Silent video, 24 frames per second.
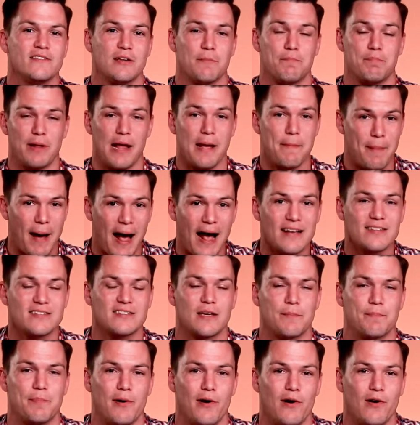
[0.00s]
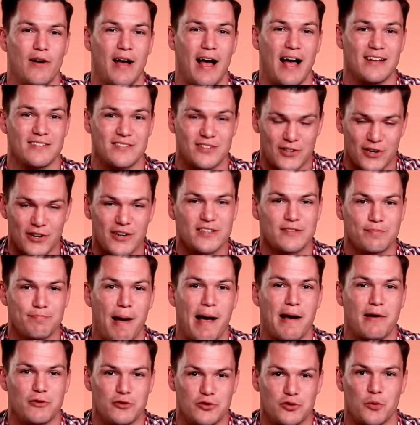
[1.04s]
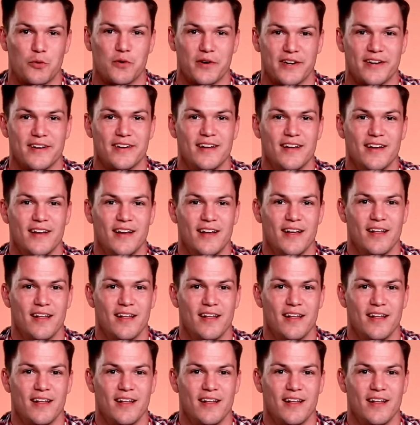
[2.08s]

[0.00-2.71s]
to play basketball as good as Michael Jordan.